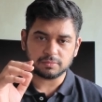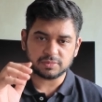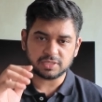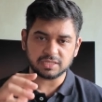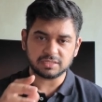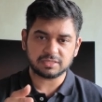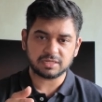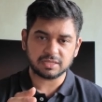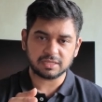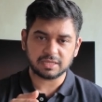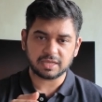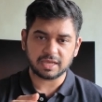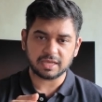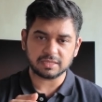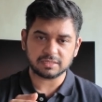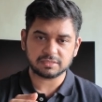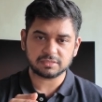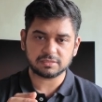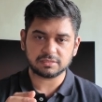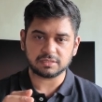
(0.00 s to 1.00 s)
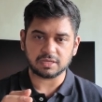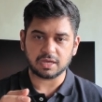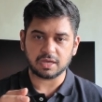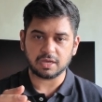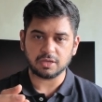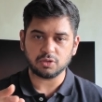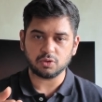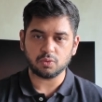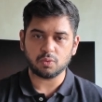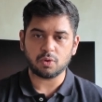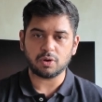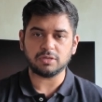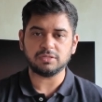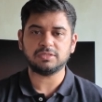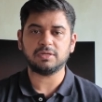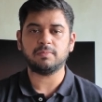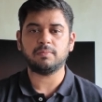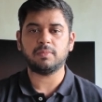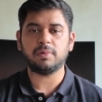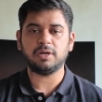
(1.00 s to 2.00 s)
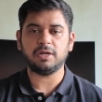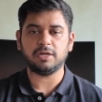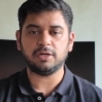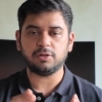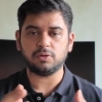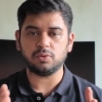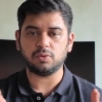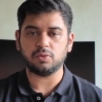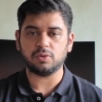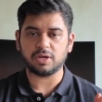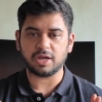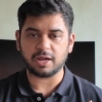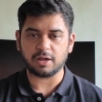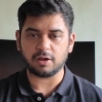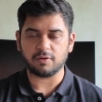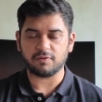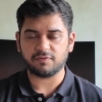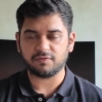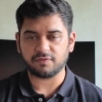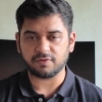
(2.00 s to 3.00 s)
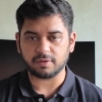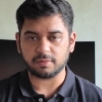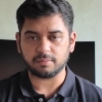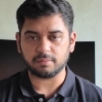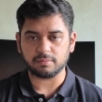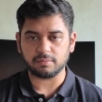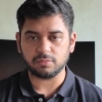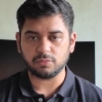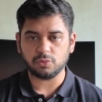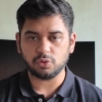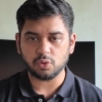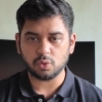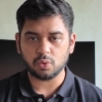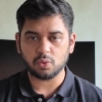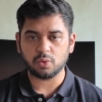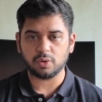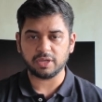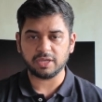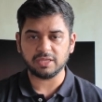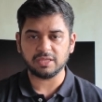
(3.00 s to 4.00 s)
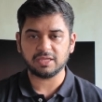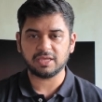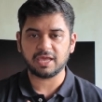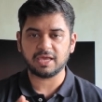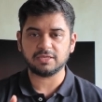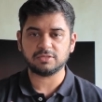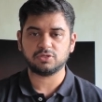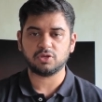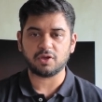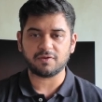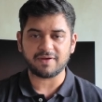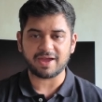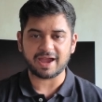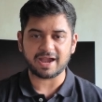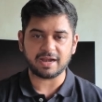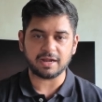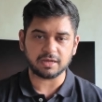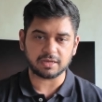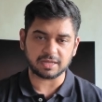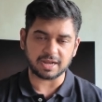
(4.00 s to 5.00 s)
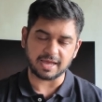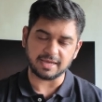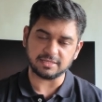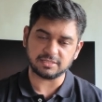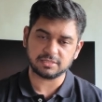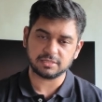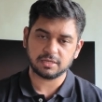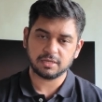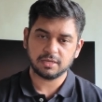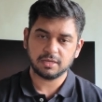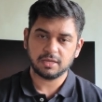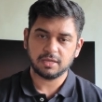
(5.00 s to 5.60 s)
just in case you want somebody to kind of know in case you have had a crash.